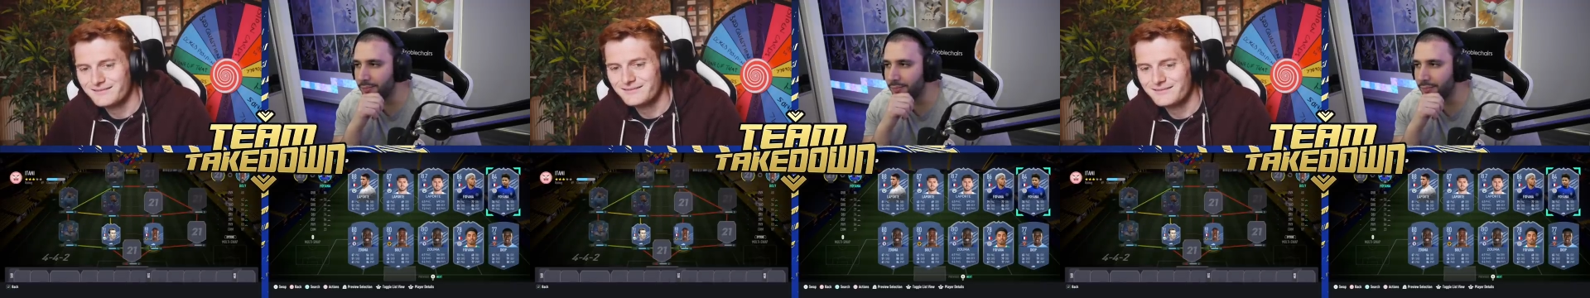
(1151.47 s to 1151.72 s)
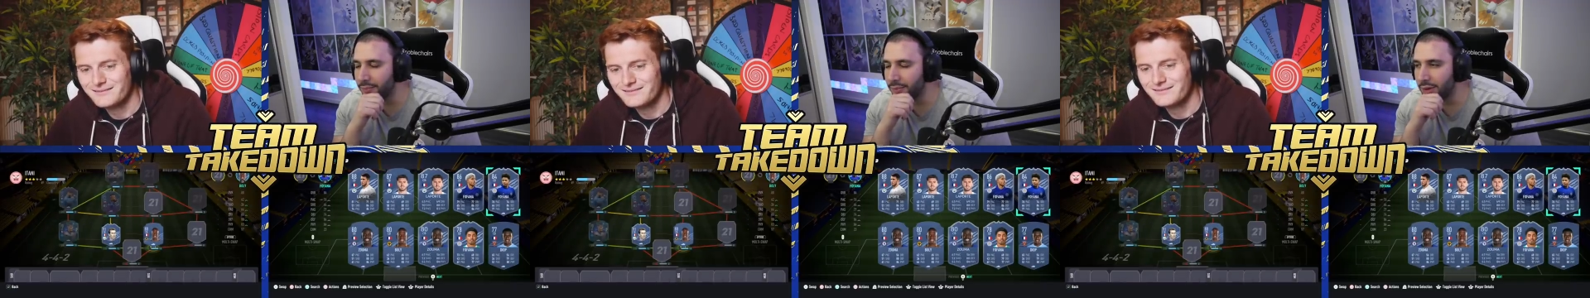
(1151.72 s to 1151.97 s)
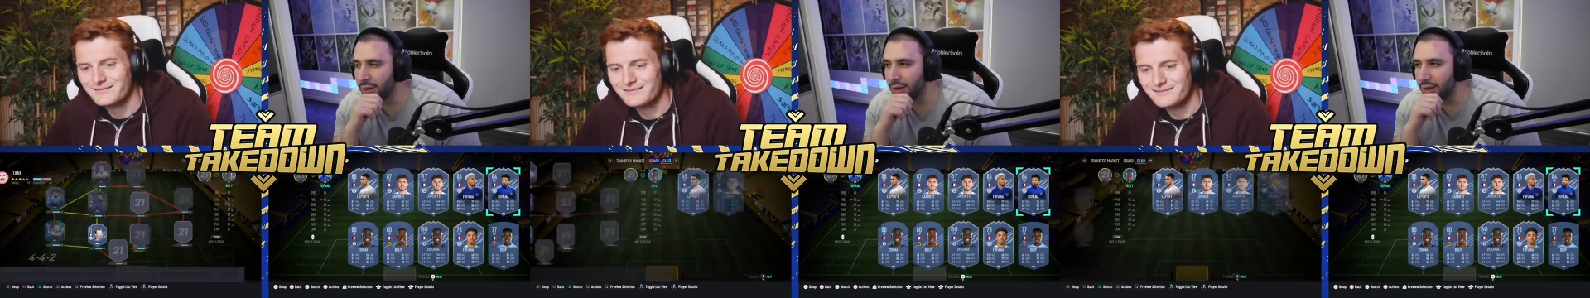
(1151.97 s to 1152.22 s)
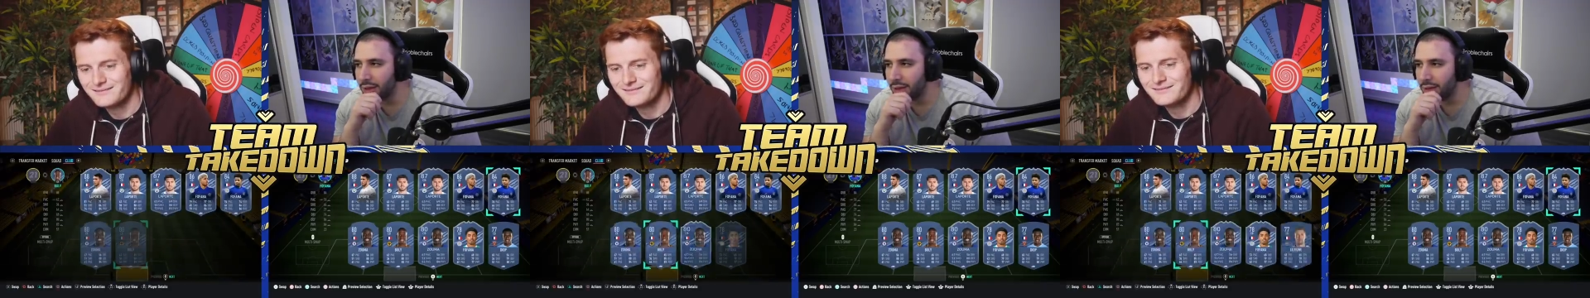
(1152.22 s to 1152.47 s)

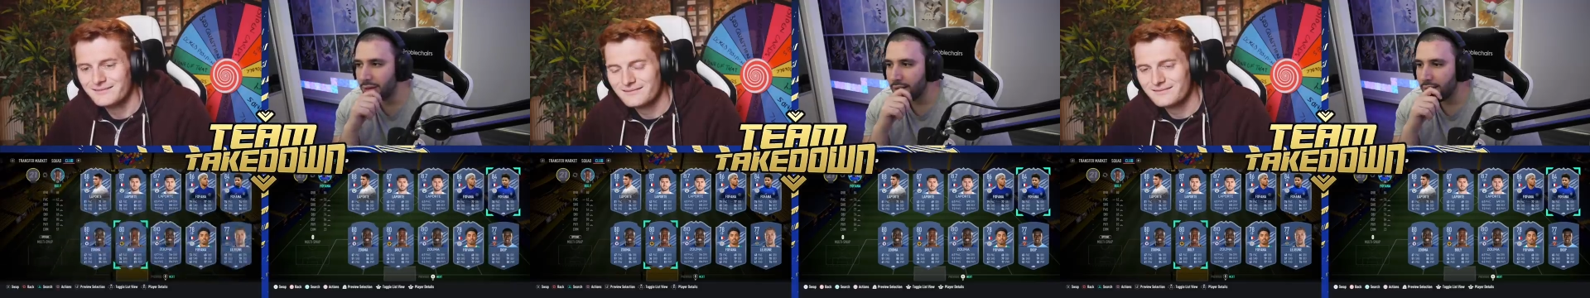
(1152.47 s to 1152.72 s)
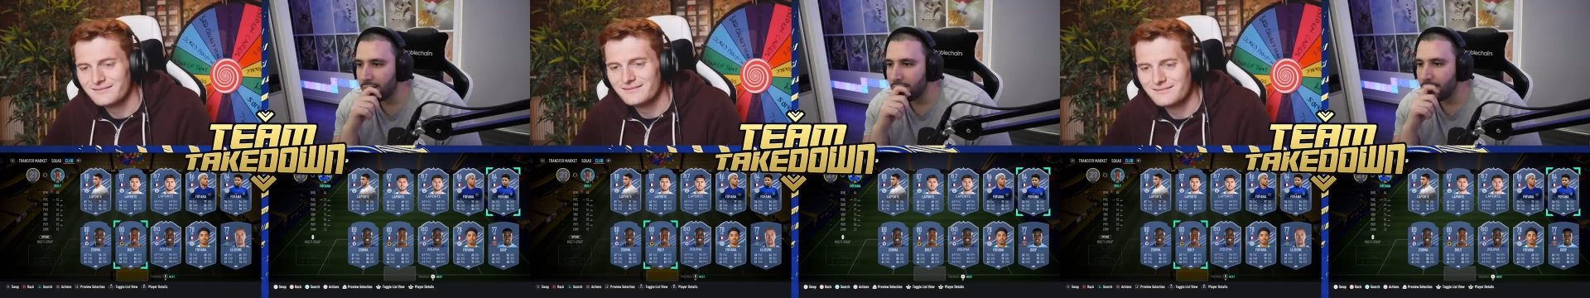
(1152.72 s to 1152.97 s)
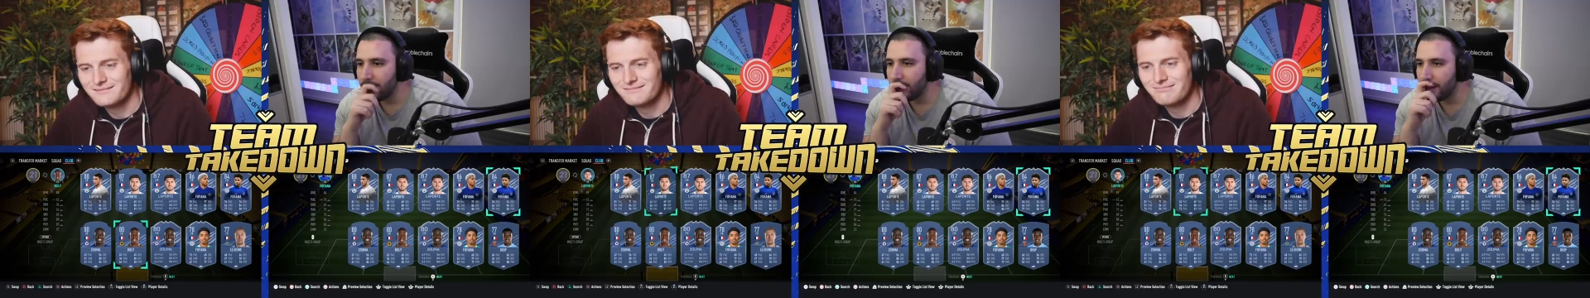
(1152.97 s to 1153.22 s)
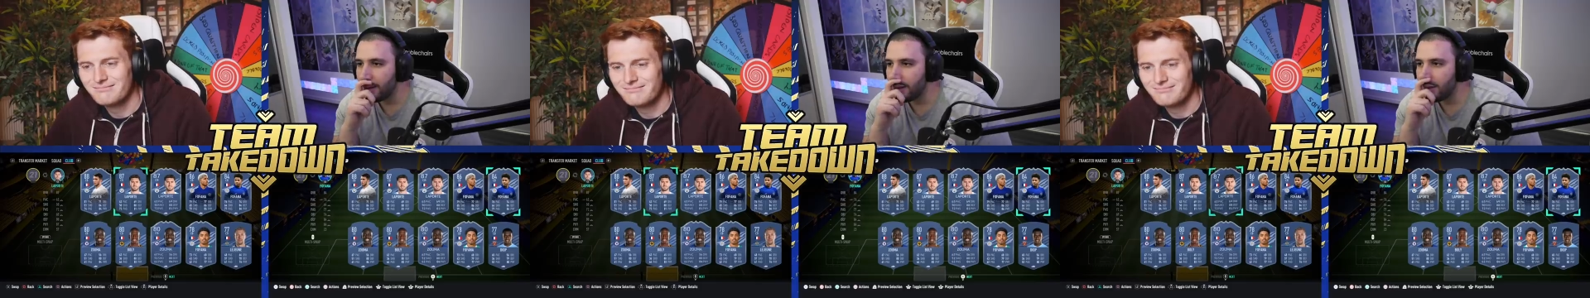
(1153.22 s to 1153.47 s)

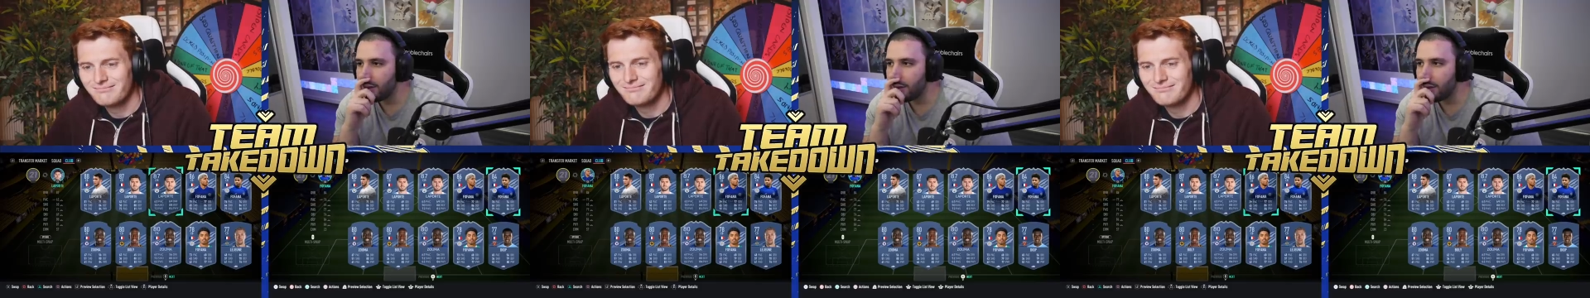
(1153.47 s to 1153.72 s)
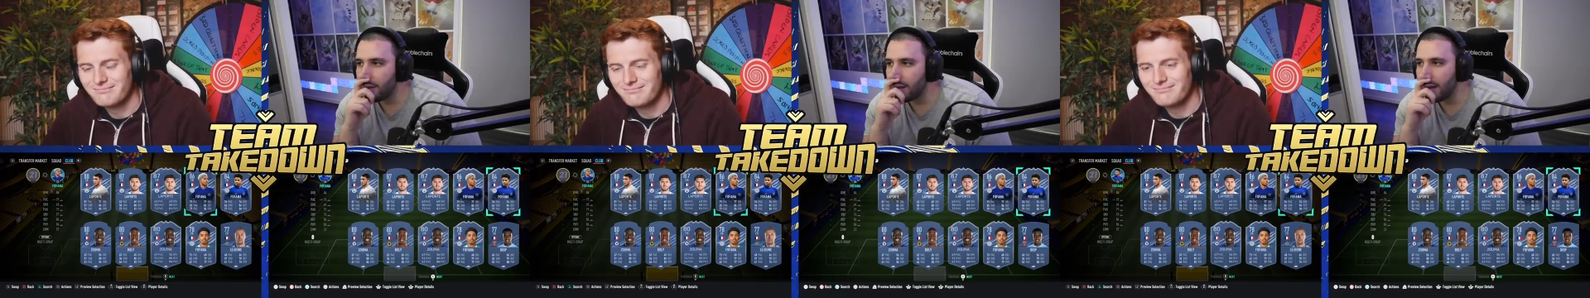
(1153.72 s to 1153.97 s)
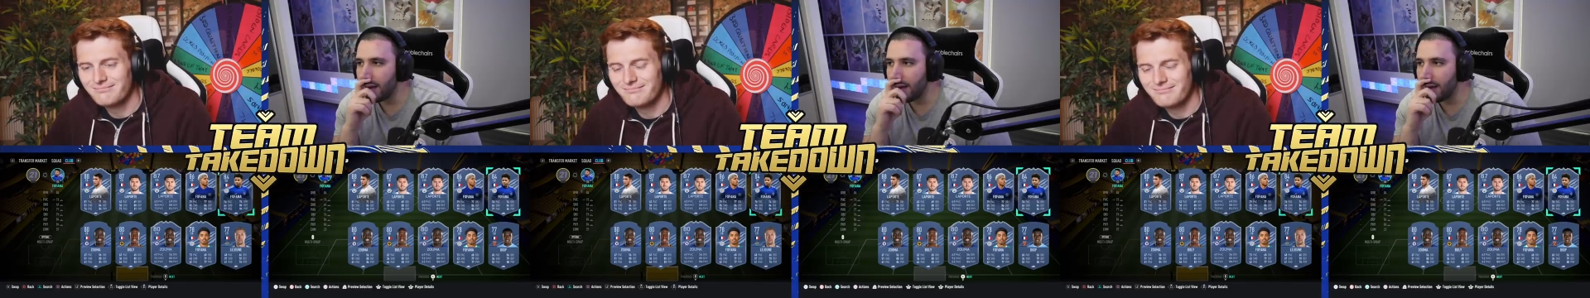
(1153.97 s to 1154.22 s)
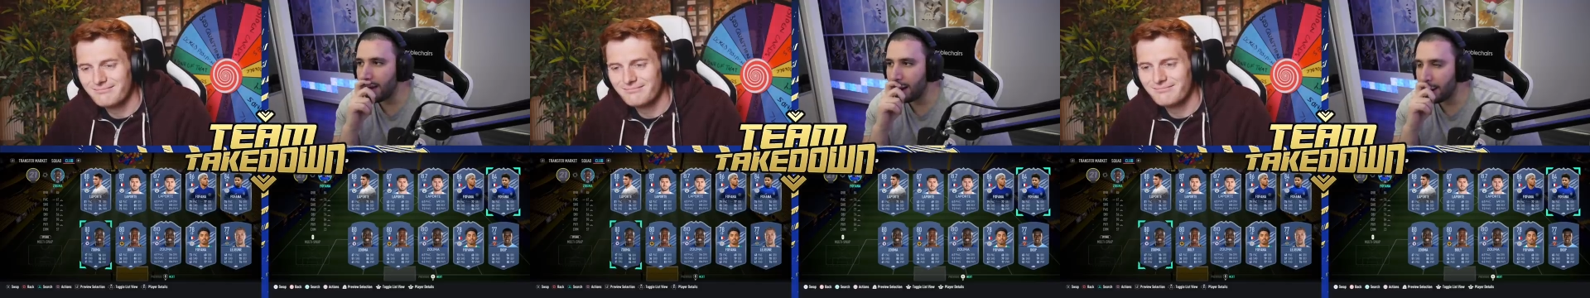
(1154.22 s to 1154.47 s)

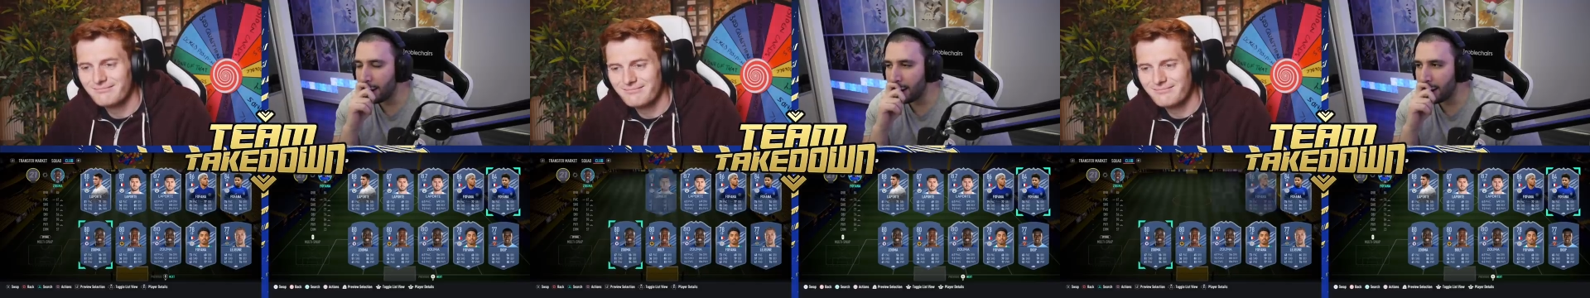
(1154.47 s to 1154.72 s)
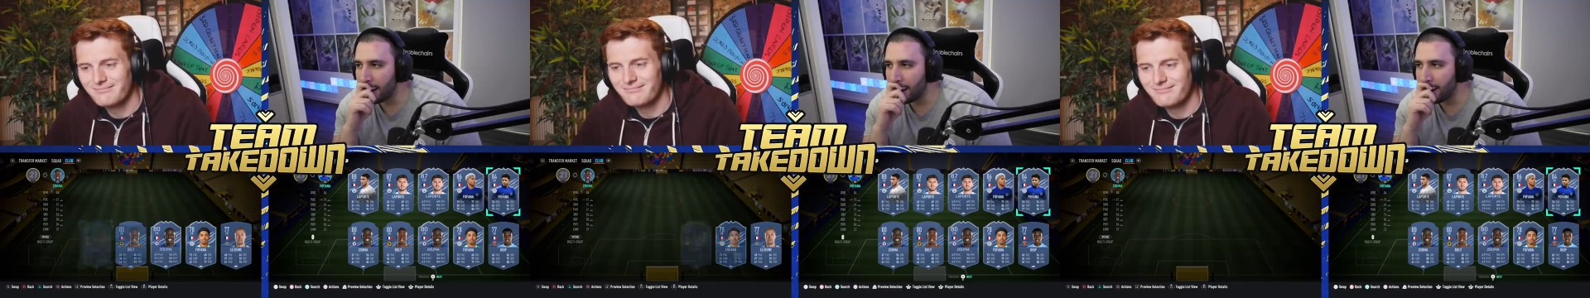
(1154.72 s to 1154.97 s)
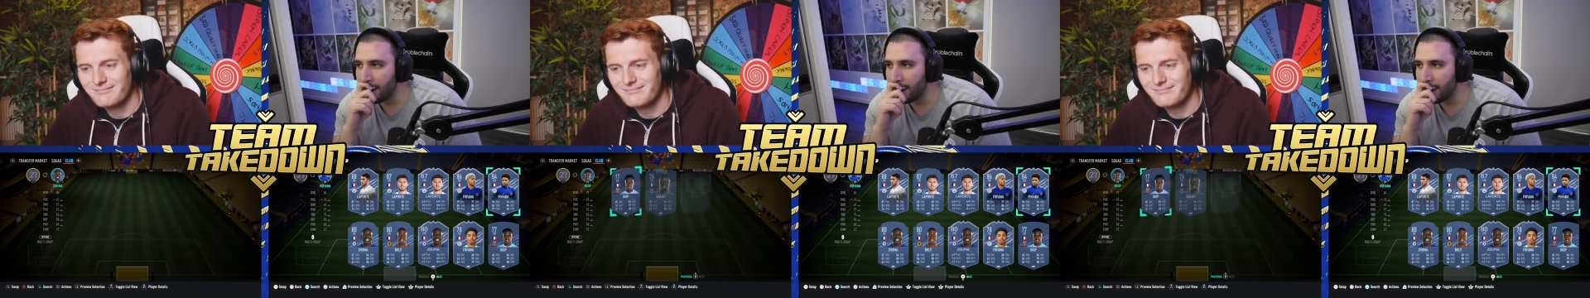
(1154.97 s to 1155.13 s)
No one is speaking in this clip.